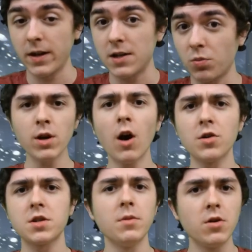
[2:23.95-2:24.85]
Because when
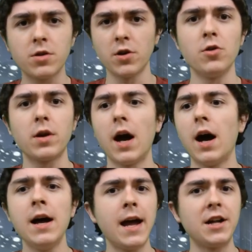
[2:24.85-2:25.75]
Osamu,
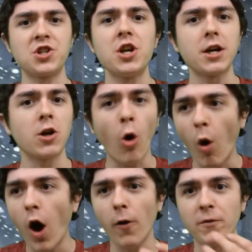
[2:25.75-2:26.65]
Kuga, and Chica
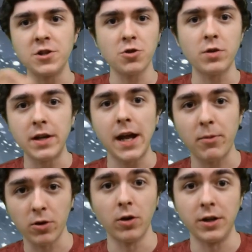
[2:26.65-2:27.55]
go off into the
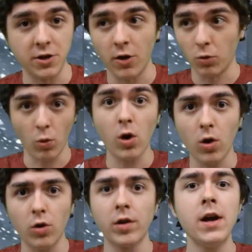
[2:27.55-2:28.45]
neighborhood, you know, the
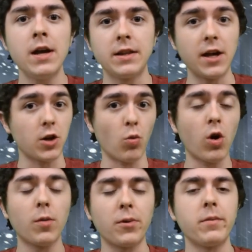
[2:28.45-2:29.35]
world, the other
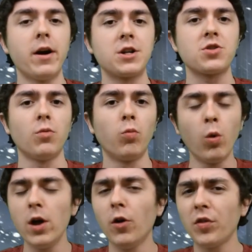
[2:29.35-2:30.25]
world pretty much,
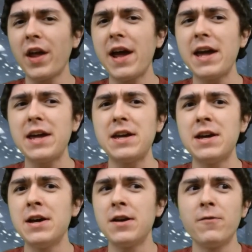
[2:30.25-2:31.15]
will
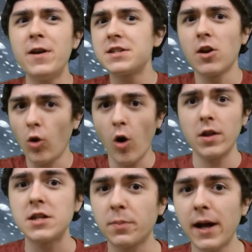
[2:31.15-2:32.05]
they visit a lot
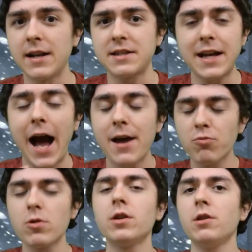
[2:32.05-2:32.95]
of these planets? Like, I
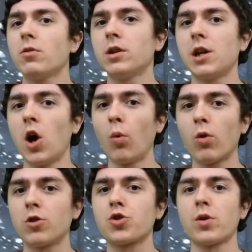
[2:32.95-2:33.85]
really, really hope
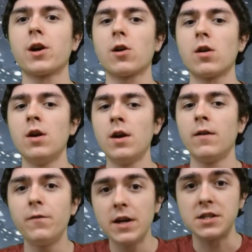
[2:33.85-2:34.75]
World Trigger
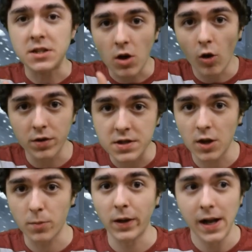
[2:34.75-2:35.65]
visits all these
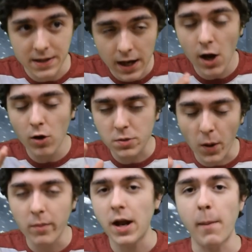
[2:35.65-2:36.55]
other planets. I know it's
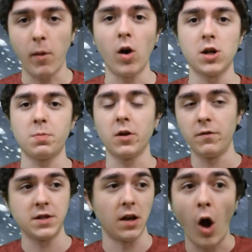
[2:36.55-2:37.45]
probably not possible to
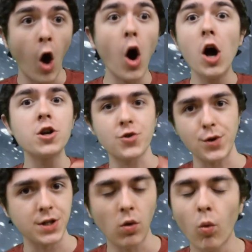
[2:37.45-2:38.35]
visit
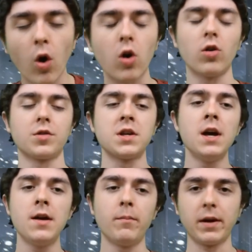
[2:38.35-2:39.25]
hundreds of worlds
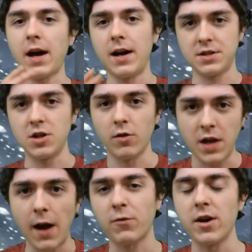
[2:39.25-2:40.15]
because, you know,
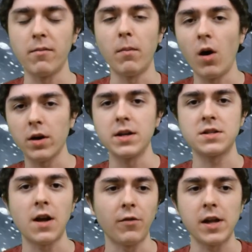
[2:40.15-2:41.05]
time frame of manga
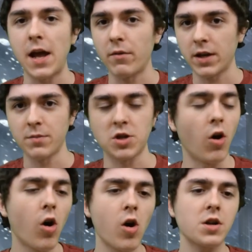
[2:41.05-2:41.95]
and stuff like that when it comes
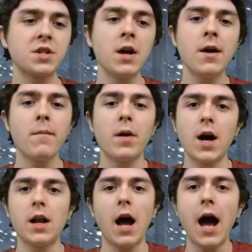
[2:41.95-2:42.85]
to arcs,
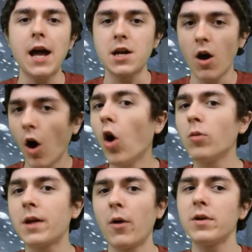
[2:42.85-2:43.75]
but I
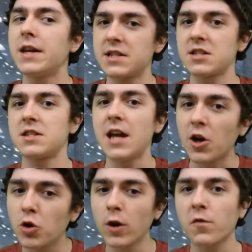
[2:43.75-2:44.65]
hope that we get to see
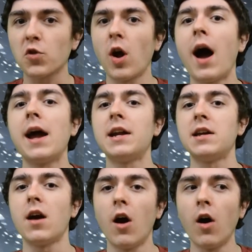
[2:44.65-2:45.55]
a good
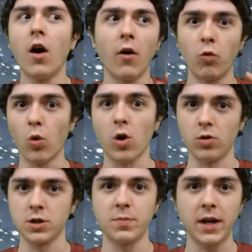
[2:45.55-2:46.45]
variety of
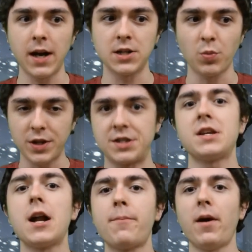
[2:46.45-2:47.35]
worlds, because with the
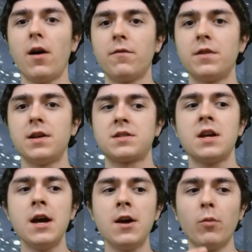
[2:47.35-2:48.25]
setup of
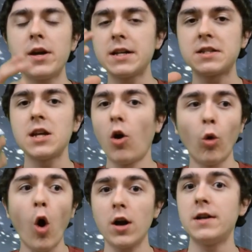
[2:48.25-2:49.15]
this, we can see a
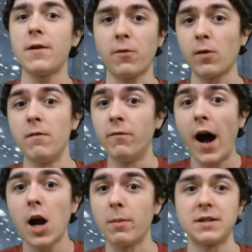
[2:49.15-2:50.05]
lot of different
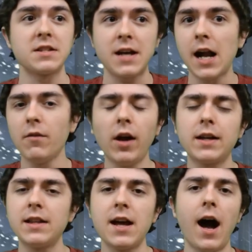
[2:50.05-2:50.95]
environments. It's kind of
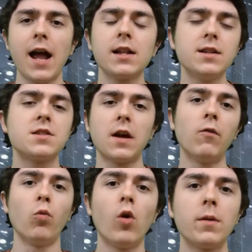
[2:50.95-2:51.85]
like the islands
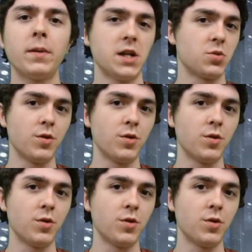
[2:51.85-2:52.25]
of One Piece.